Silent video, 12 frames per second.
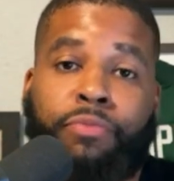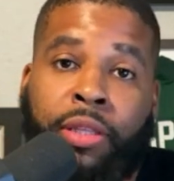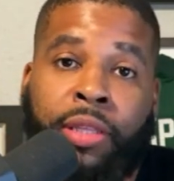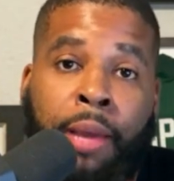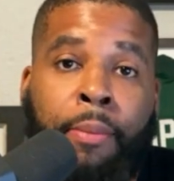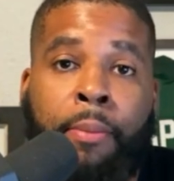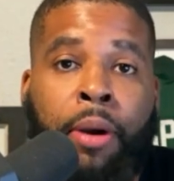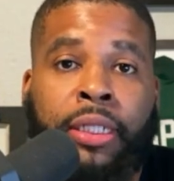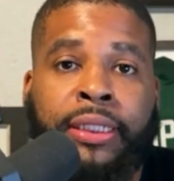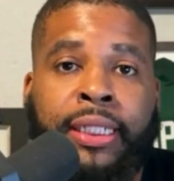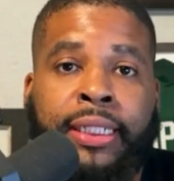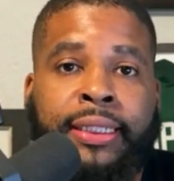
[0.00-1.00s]
my mark is
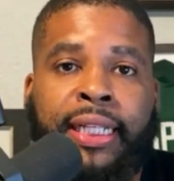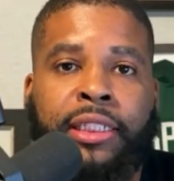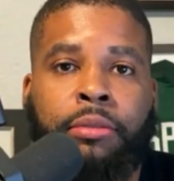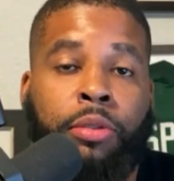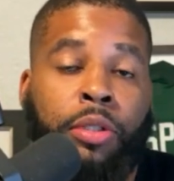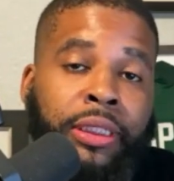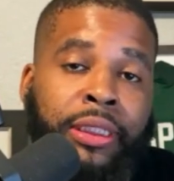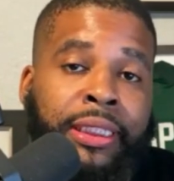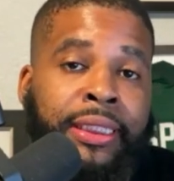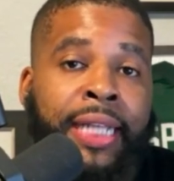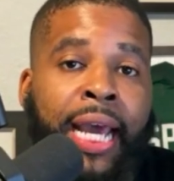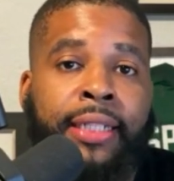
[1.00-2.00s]
incontestable. It's
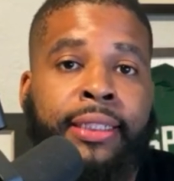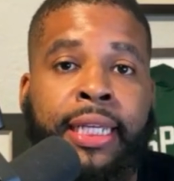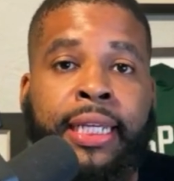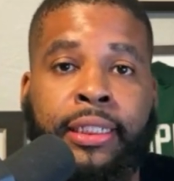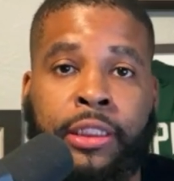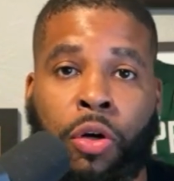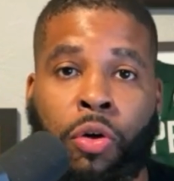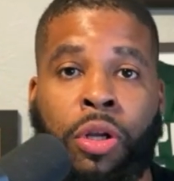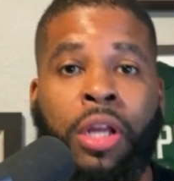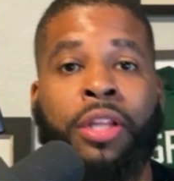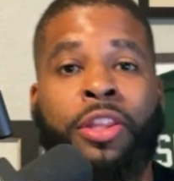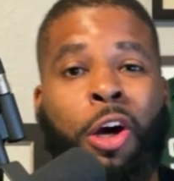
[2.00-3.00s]
just not a thing. So
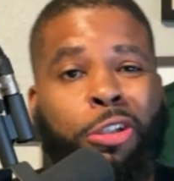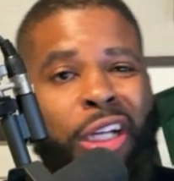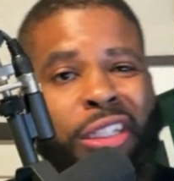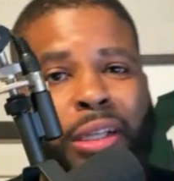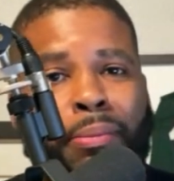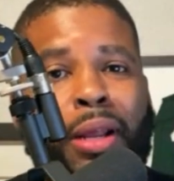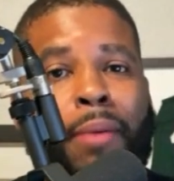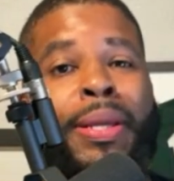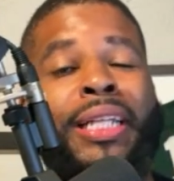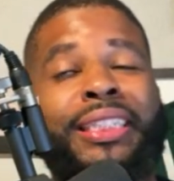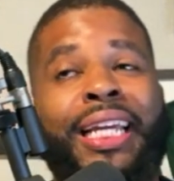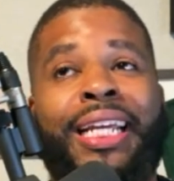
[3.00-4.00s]
those are some of the
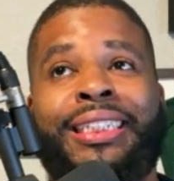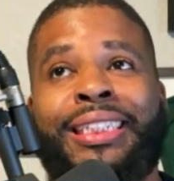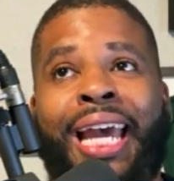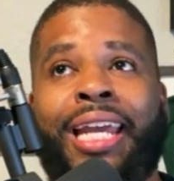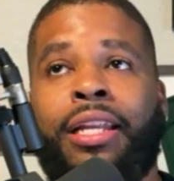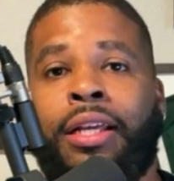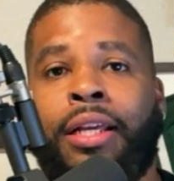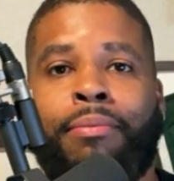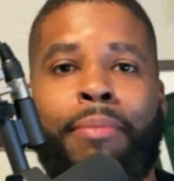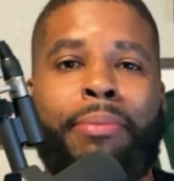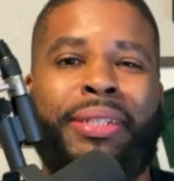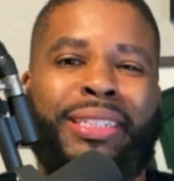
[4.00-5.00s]
big things that
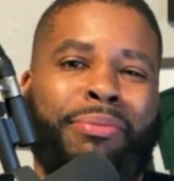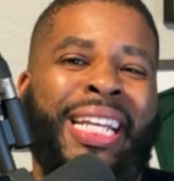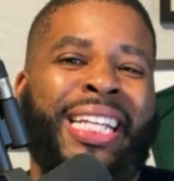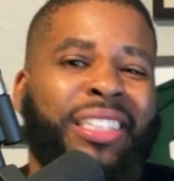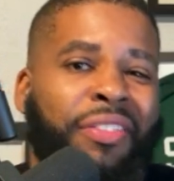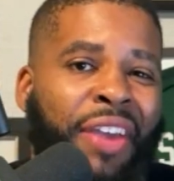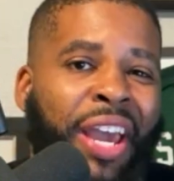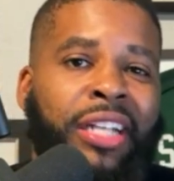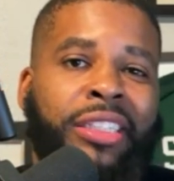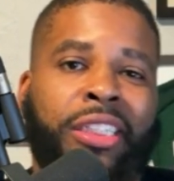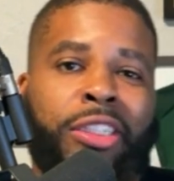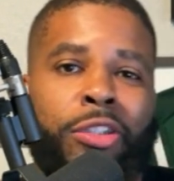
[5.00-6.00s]
maybe some
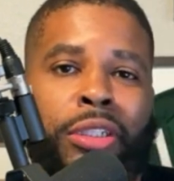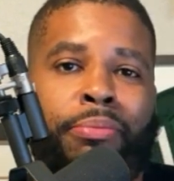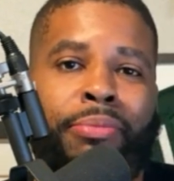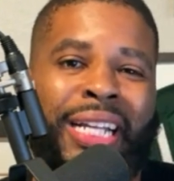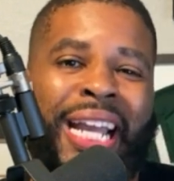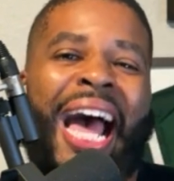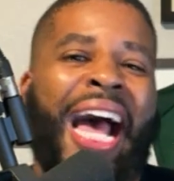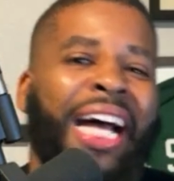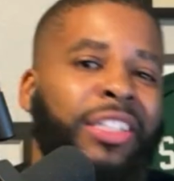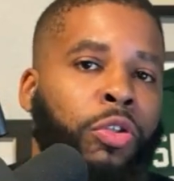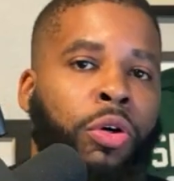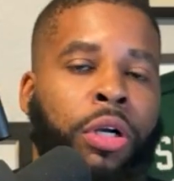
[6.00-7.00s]
disadvantages or some
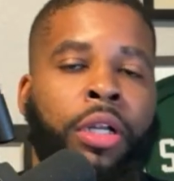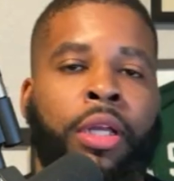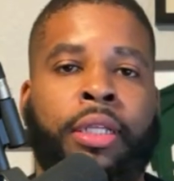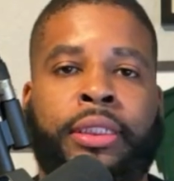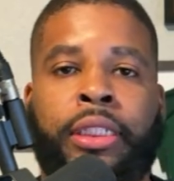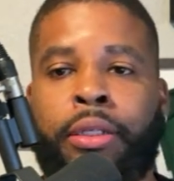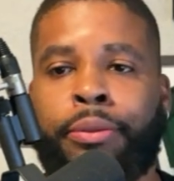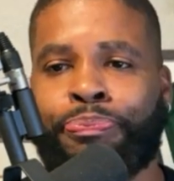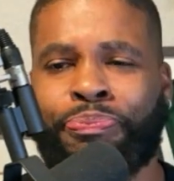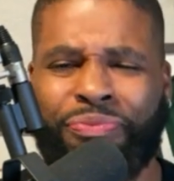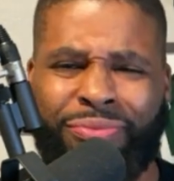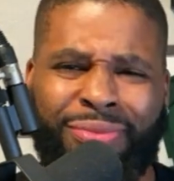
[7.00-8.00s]
cons or some
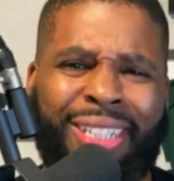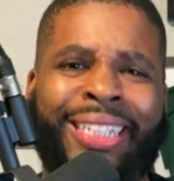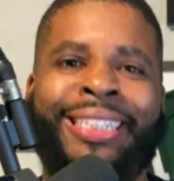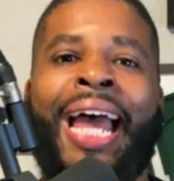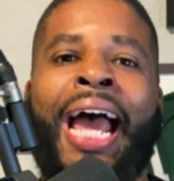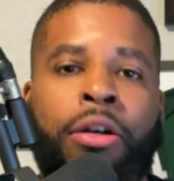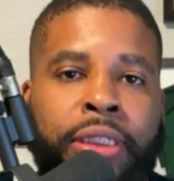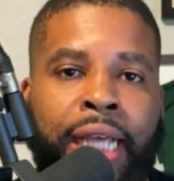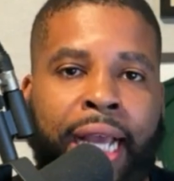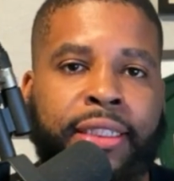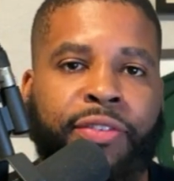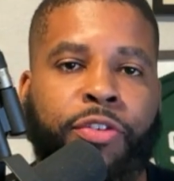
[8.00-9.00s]

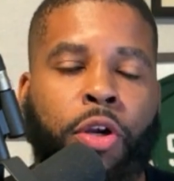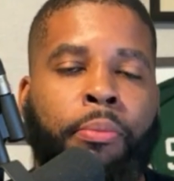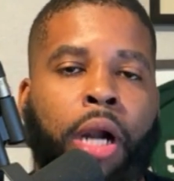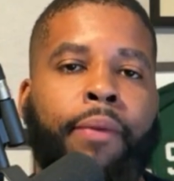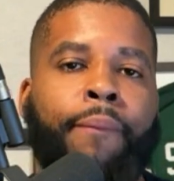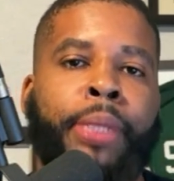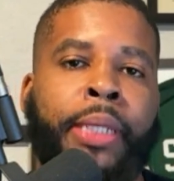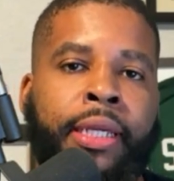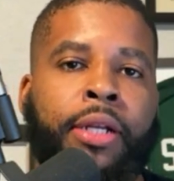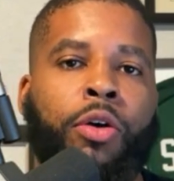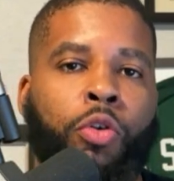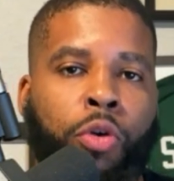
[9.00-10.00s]
downsides of your mark being
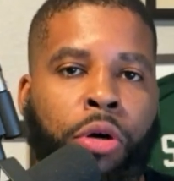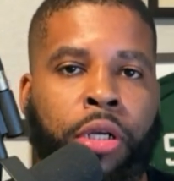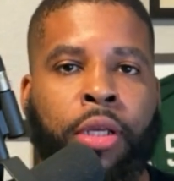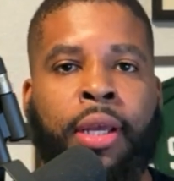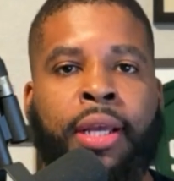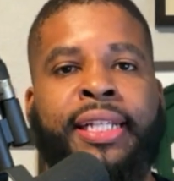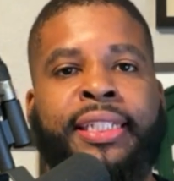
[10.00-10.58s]
on the